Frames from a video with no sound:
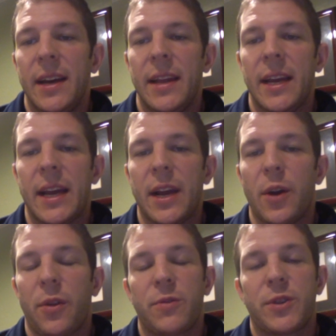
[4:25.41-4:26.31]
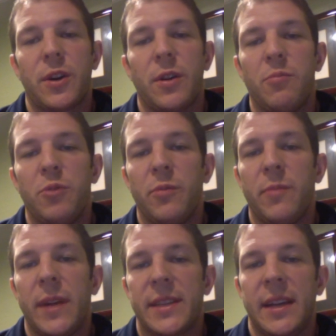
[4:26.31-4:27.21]
they can go through certain
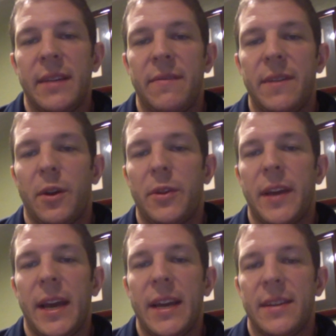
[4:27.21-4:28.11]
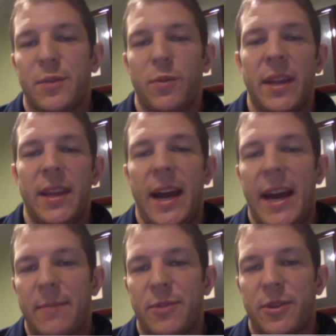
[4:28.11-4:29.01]
movements and feel tightness within the
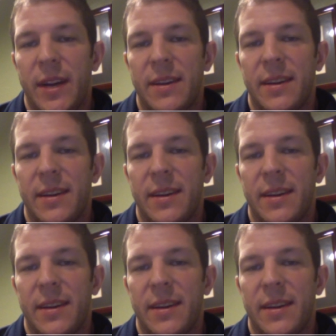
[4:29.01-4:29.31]
hamstring.